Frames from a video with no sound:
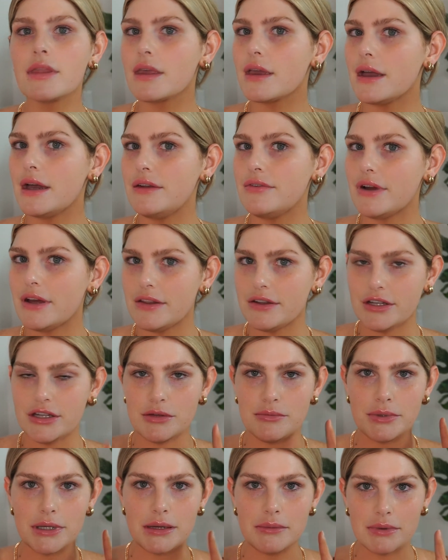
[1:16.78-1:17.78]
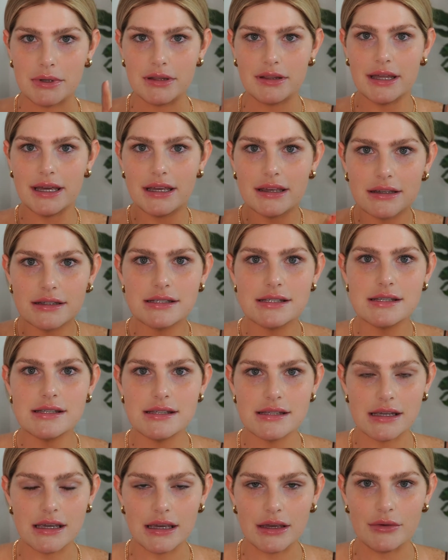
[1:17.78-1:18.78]
I'd rather you be able to like
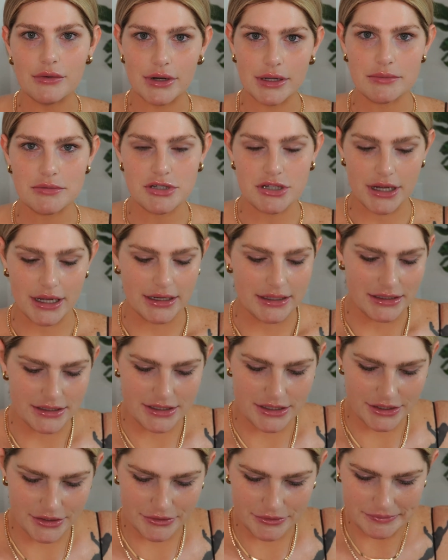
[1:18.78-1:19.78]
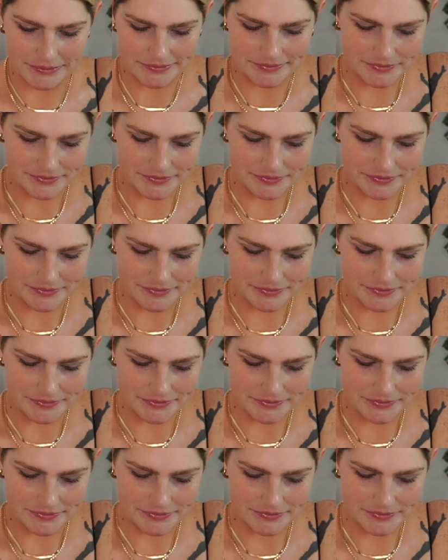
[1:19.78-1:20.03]
see what I'm trying to do.